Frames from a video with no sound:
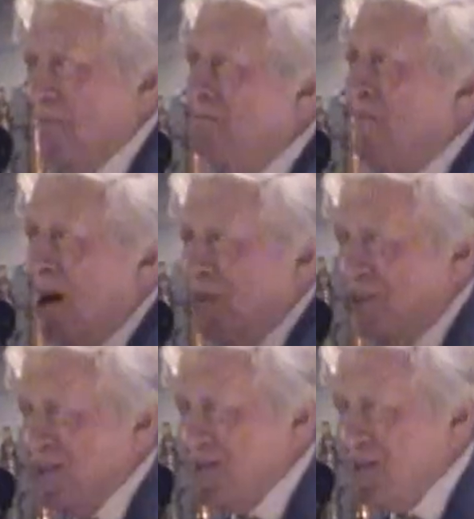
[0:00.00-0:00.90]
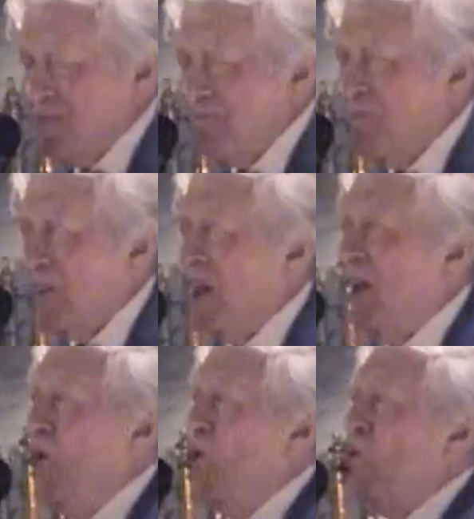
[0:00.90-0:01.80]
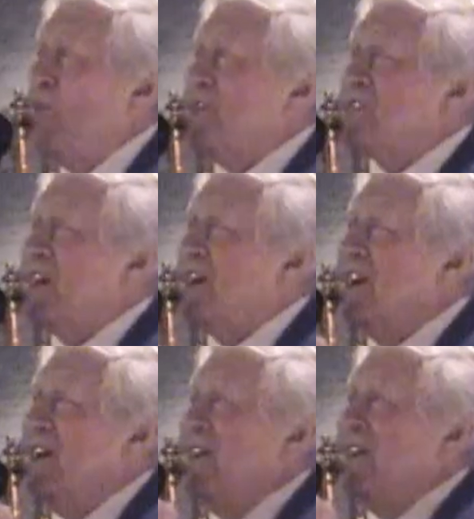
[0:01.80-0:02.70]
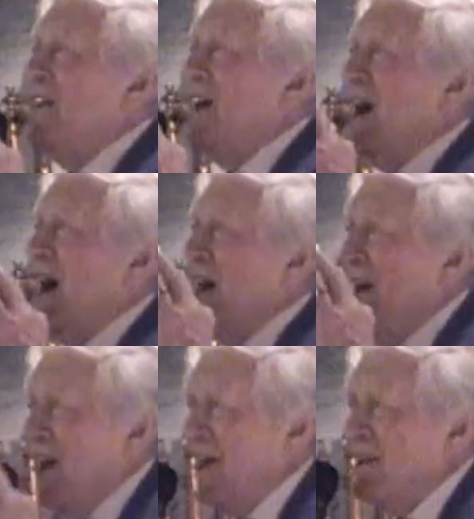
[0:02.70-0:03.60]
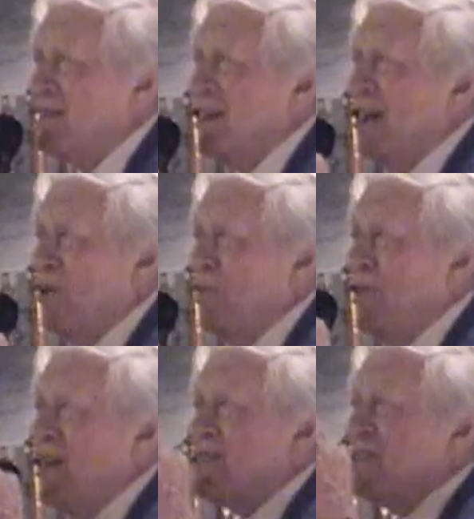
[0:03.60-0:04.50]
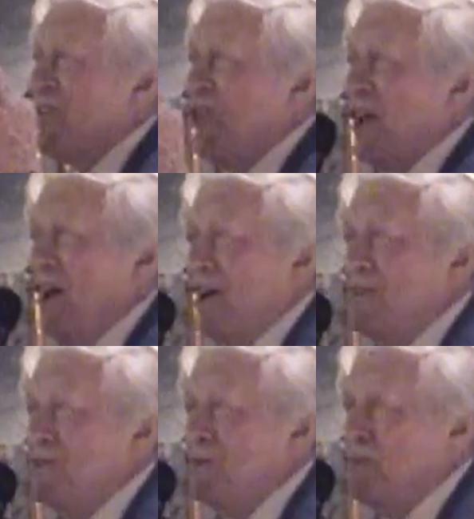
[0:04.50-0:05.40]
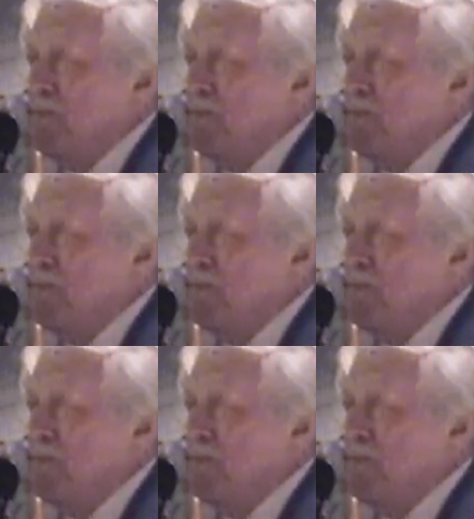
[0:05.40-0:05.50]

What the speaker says: Marvellous. He always said, "I'd like to help, that's the thing I do."